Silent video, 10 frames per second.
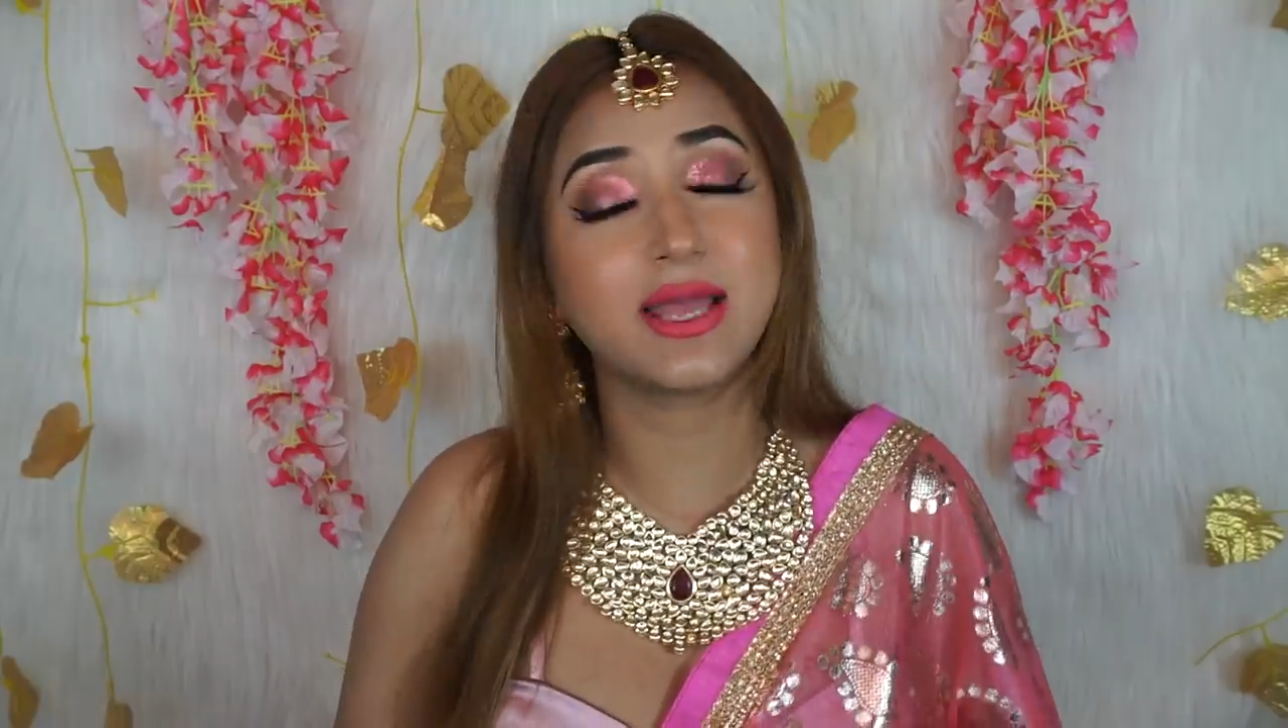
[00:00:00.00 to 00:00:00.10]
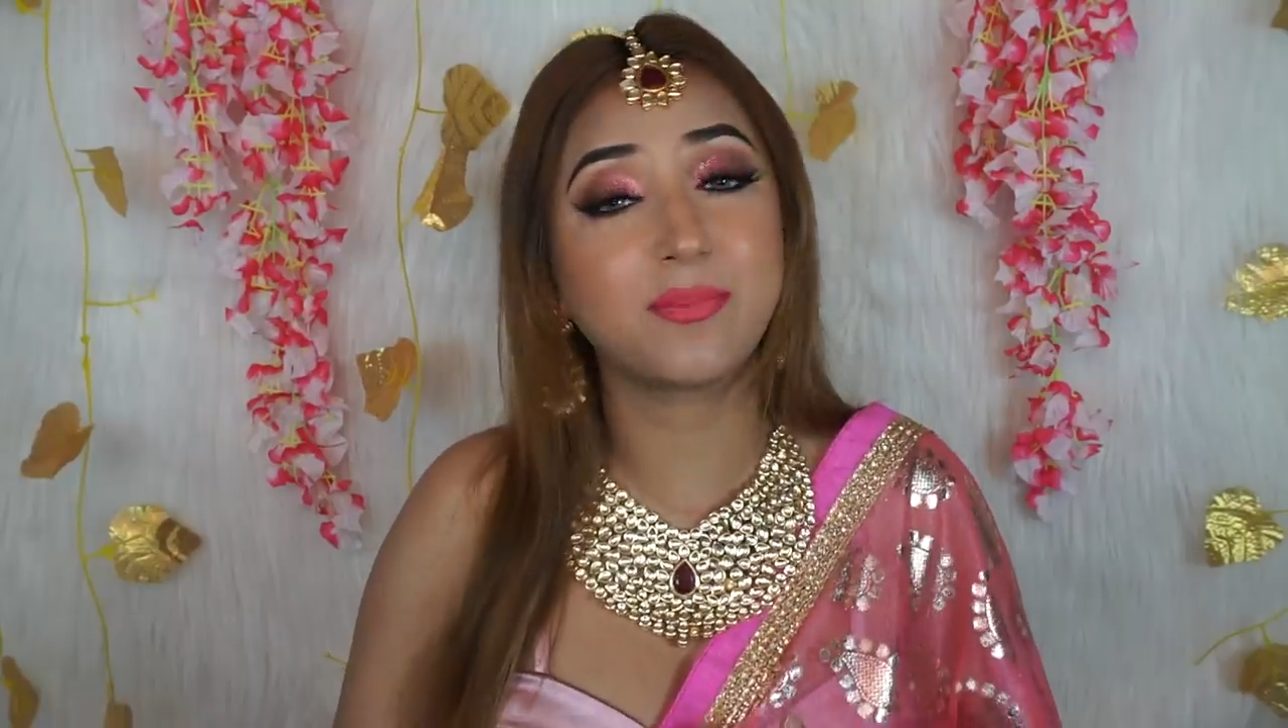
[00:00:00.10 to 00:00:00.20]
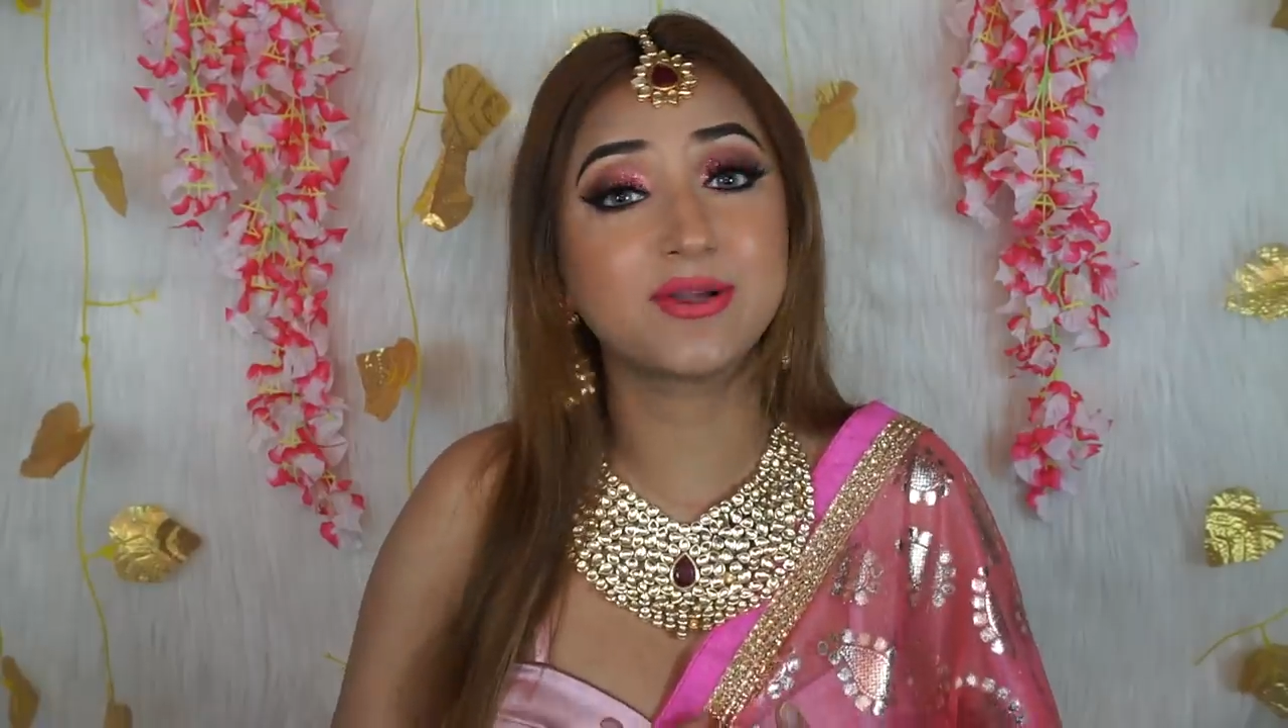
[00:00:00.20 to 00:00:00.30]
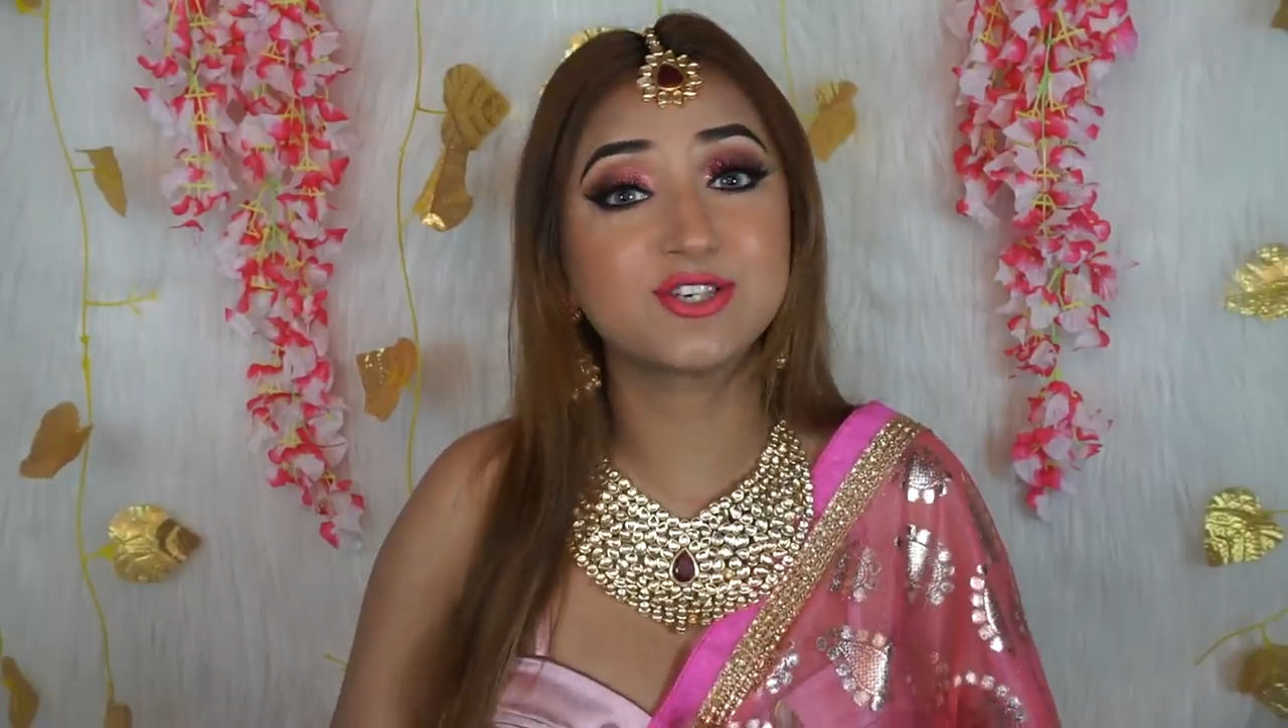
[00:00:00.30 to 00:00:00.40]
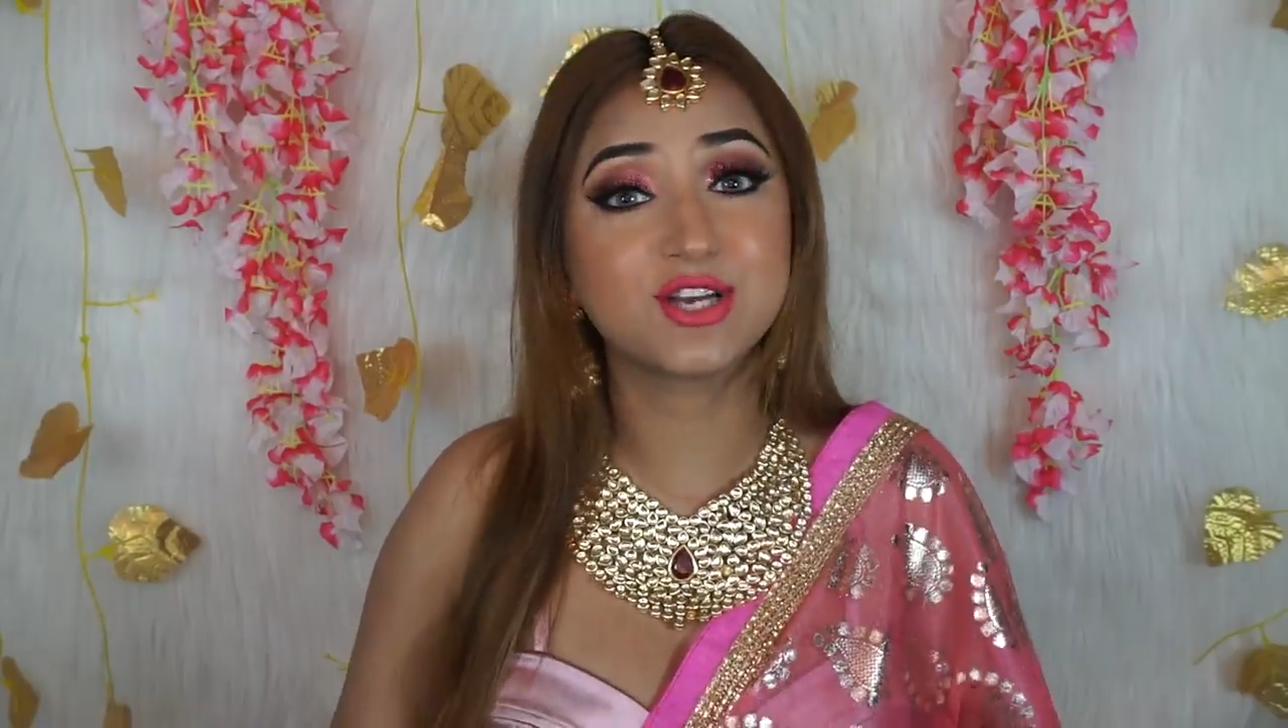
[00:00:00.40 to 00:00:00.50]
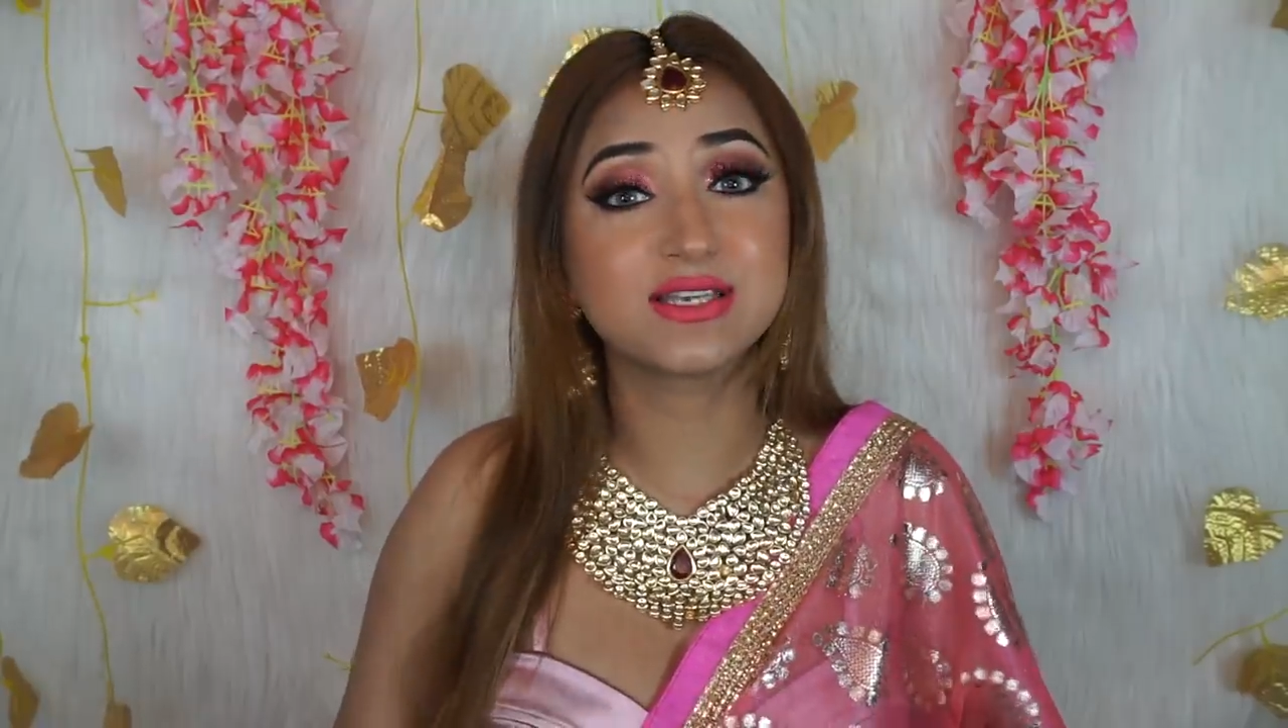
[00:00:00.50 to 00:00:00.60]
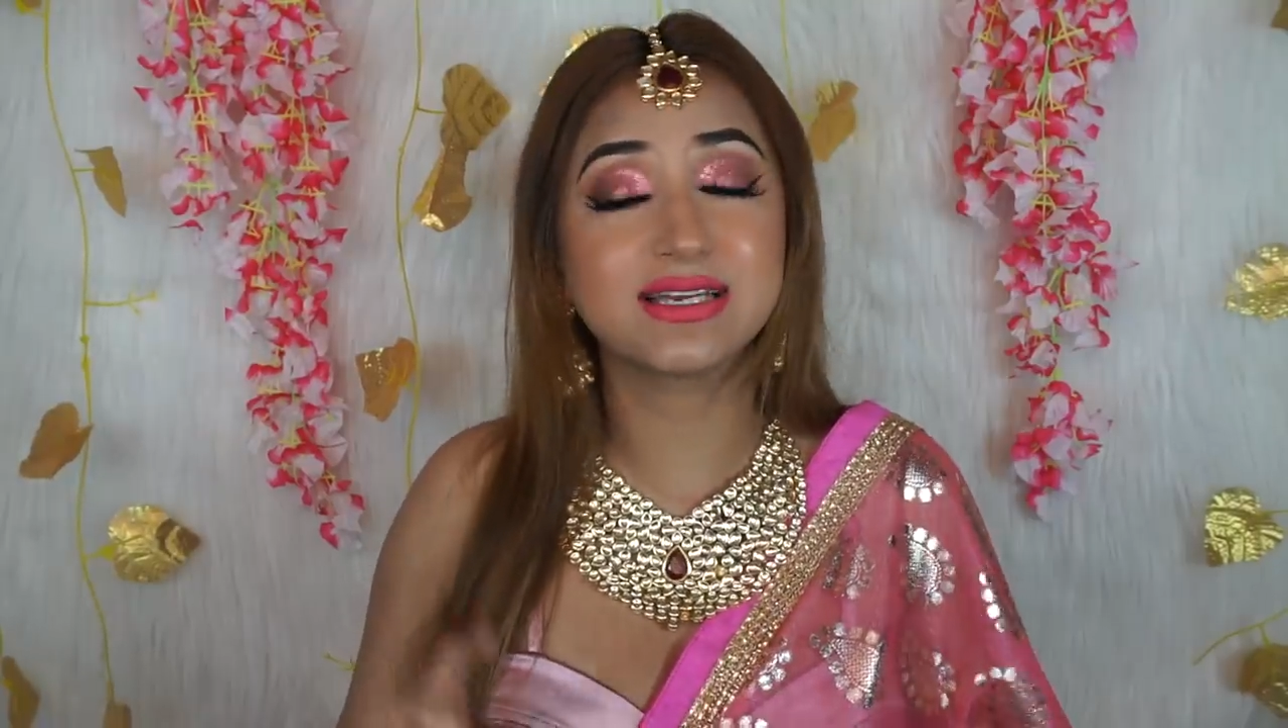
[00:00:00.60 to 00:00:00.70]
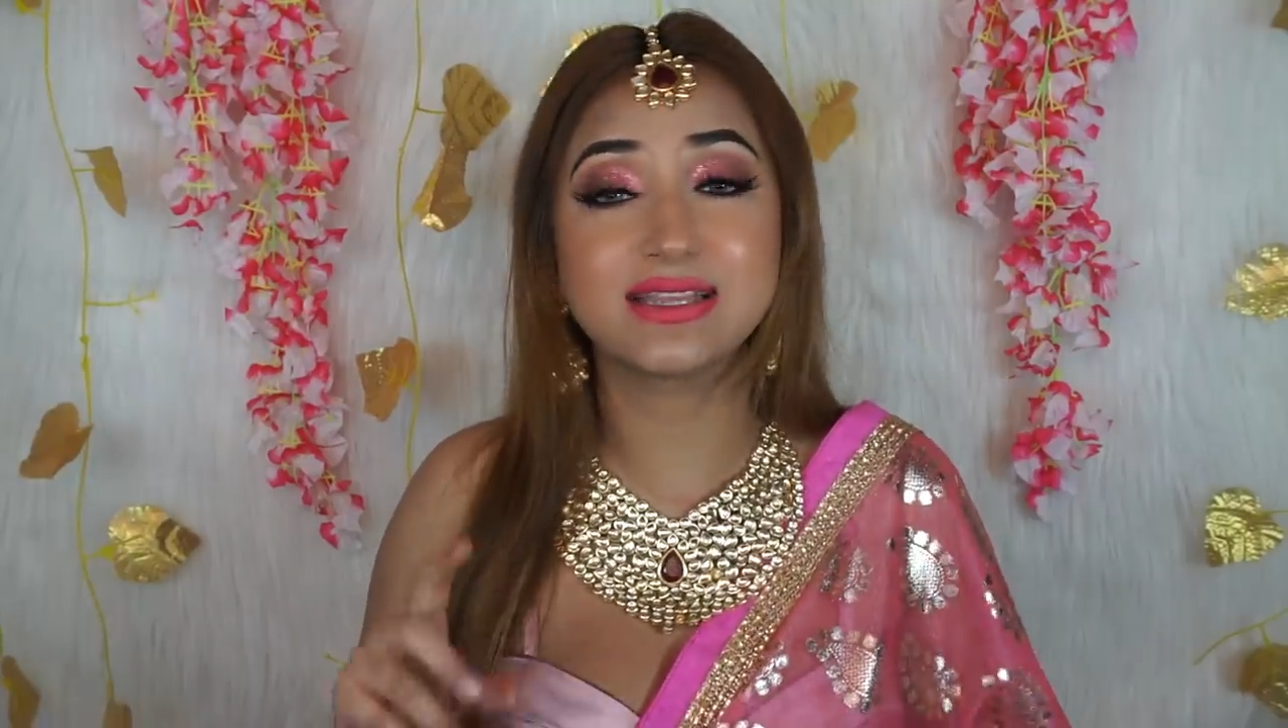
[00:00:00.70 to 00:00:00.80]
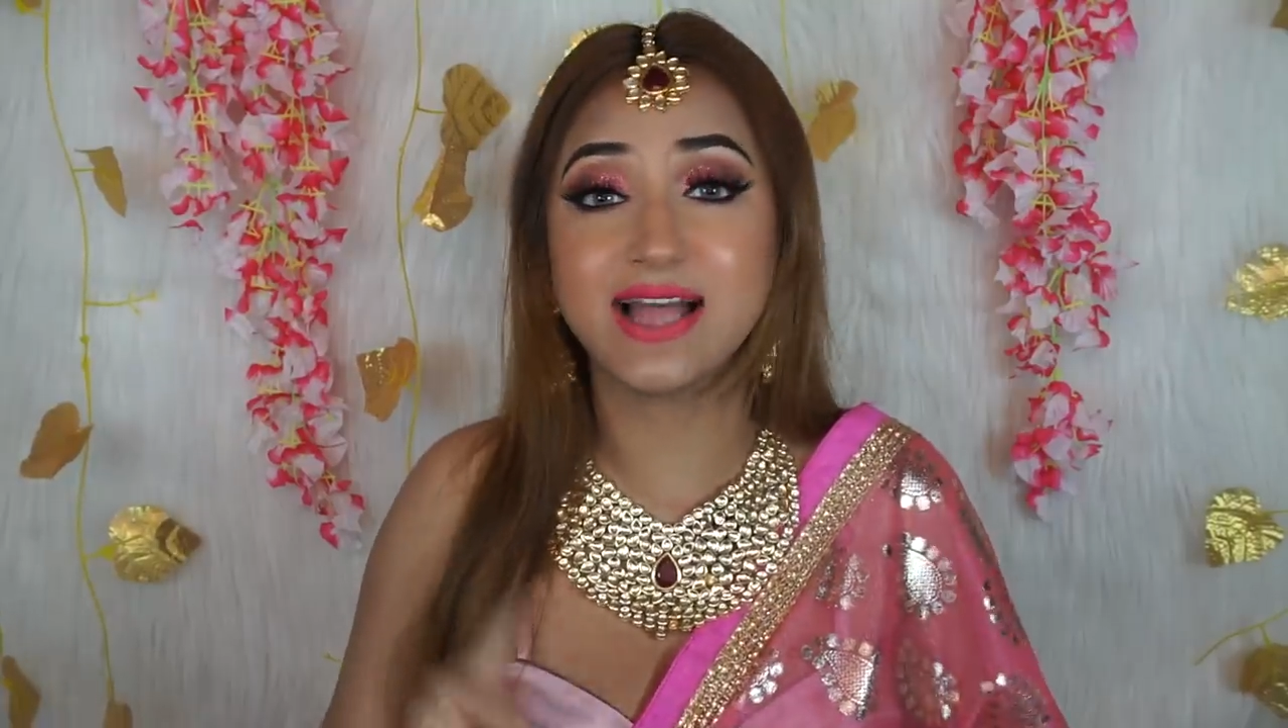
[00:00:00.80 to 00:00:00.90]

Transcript: take pictures in